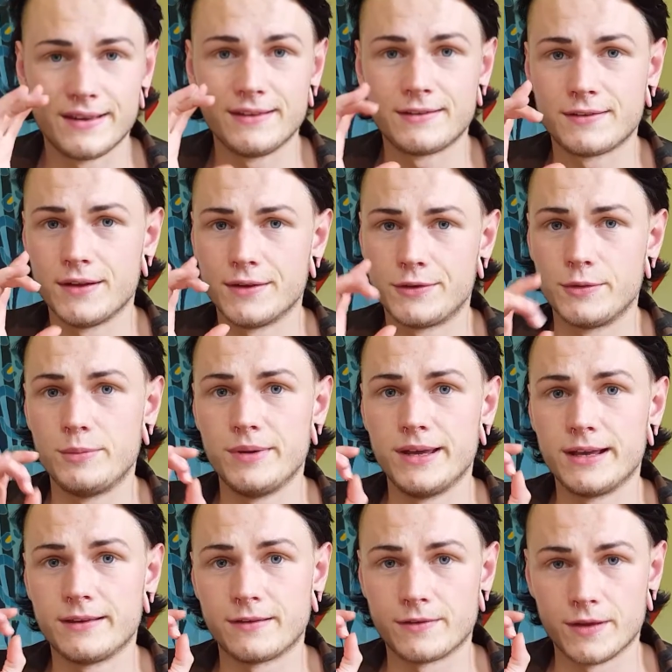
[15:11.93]
It's not too
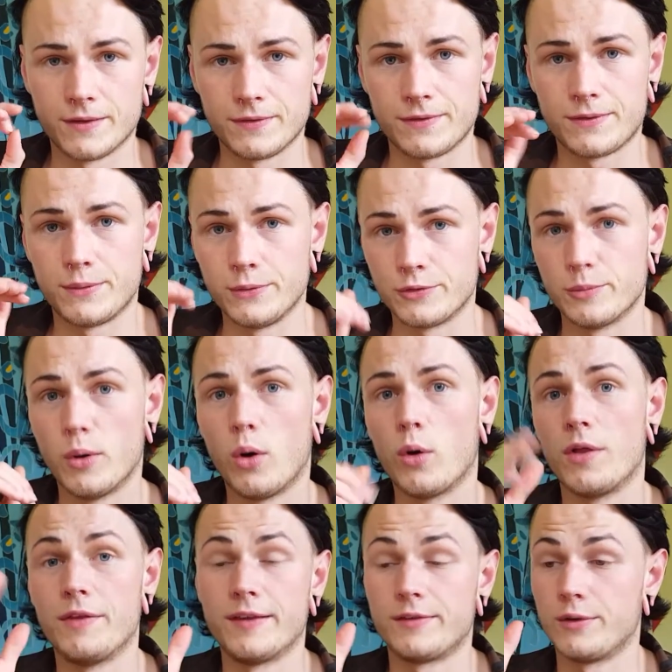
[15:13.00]
big, it's not too small,
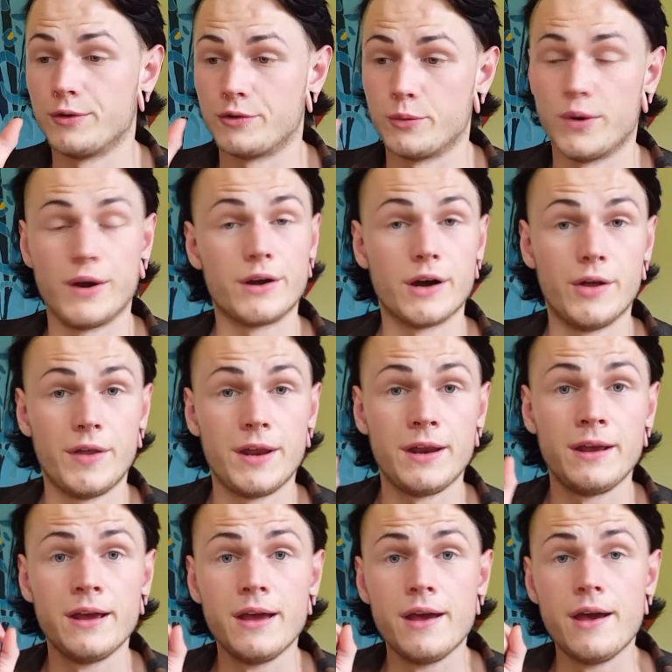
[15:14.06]
and that's also why I got
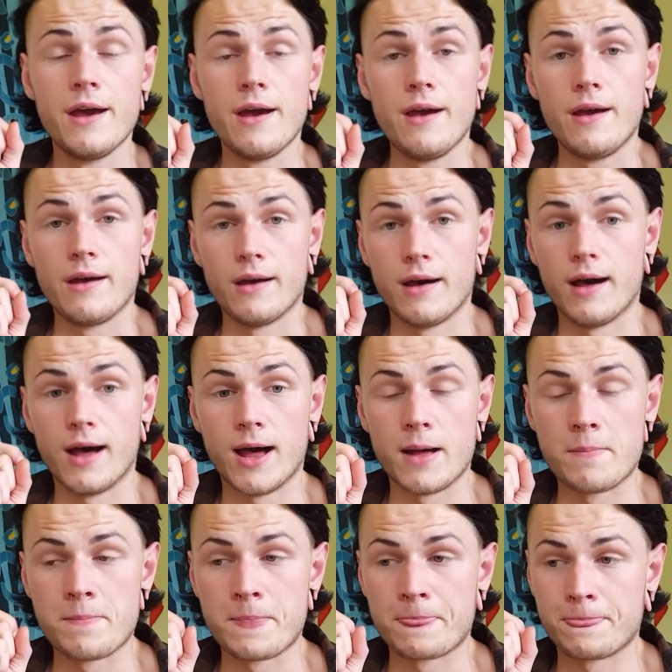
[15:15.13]
it.
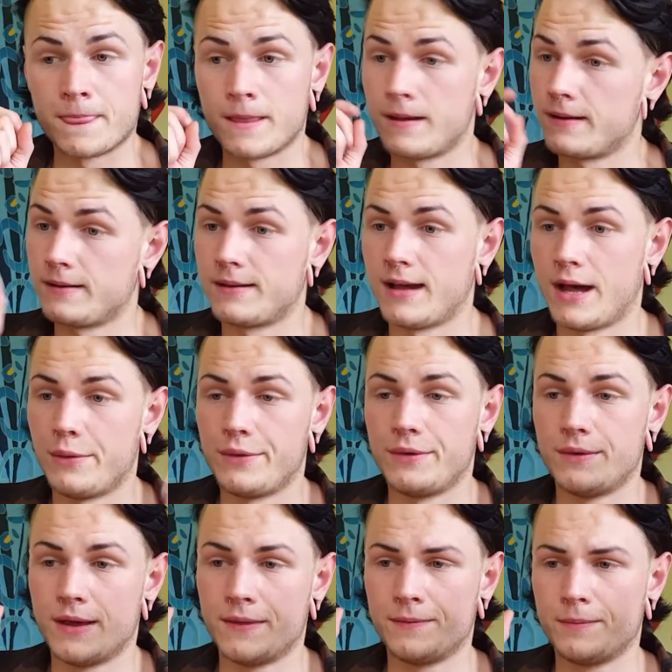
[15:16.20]
And
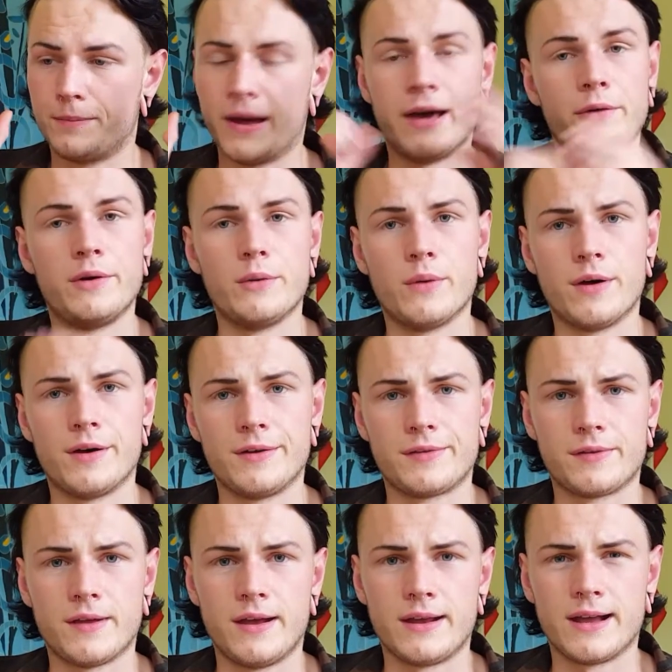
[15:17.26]
battery
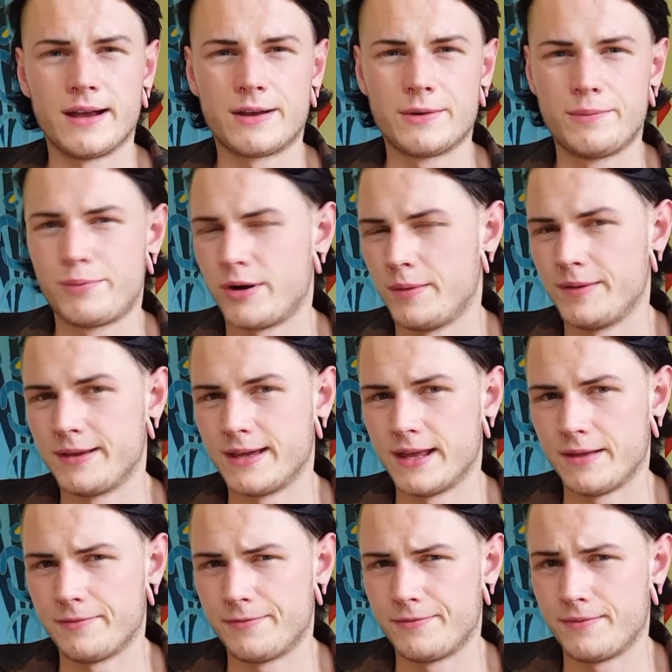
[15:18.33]
wise, like I could probably
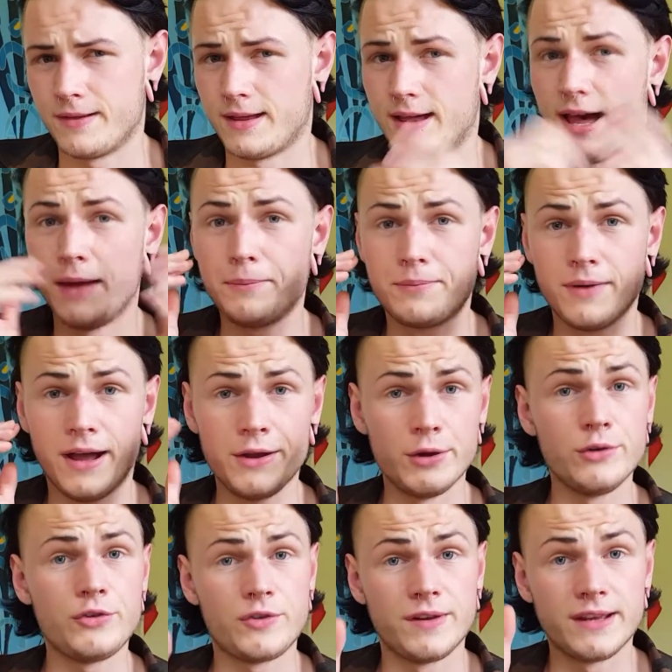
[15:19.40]
get. I
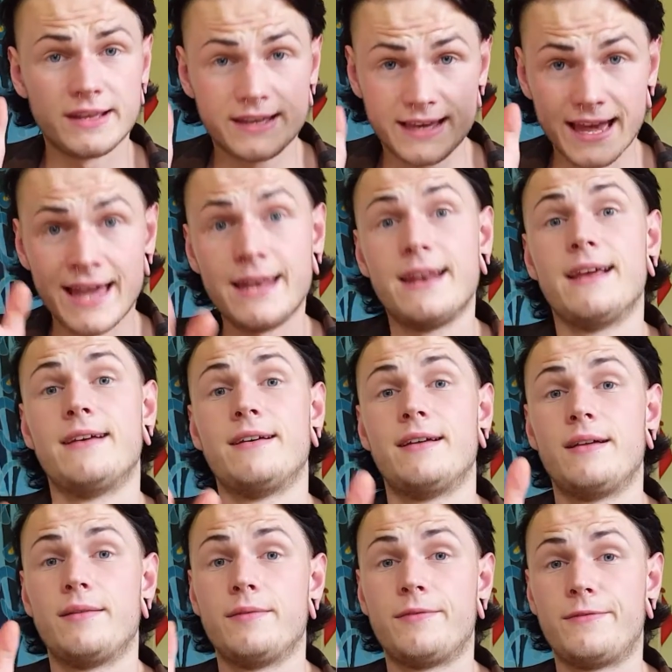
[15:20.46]
usually get
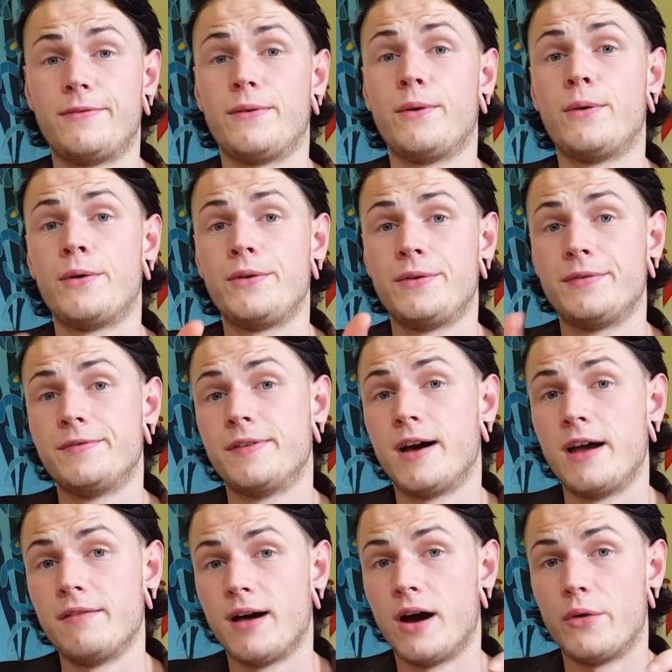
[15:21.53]
4 to
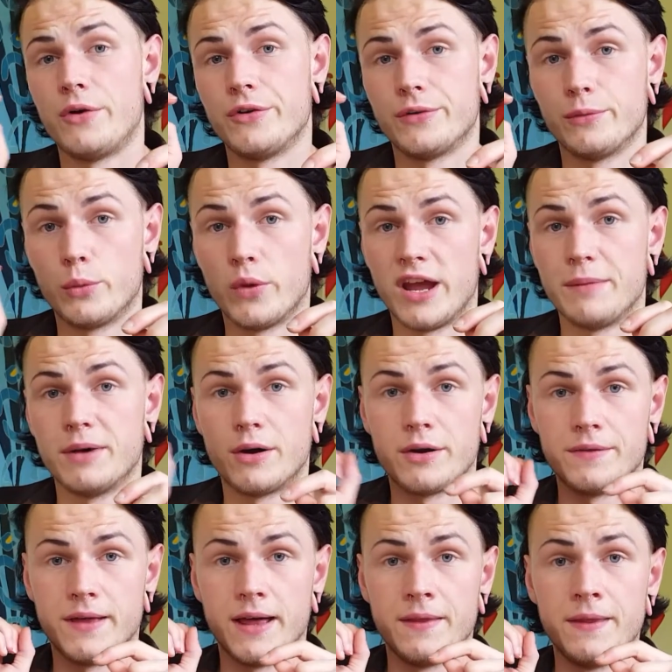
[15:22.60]
5 hours of vape out
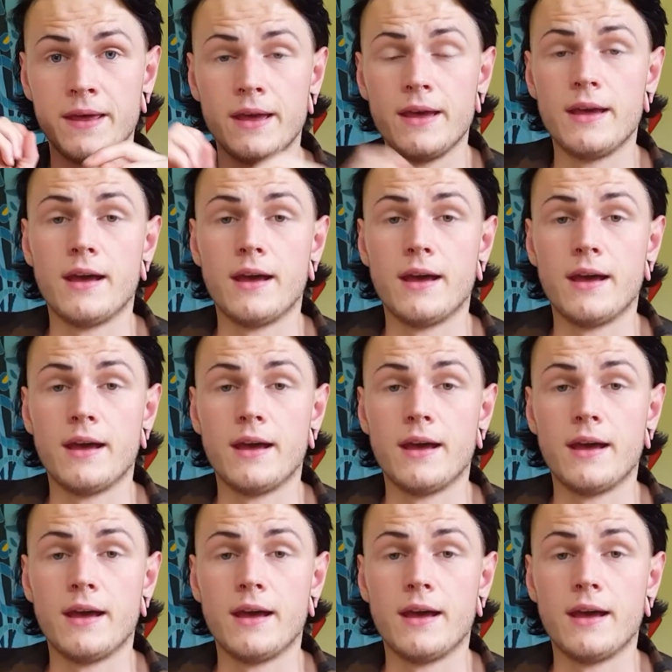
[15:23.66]
of that.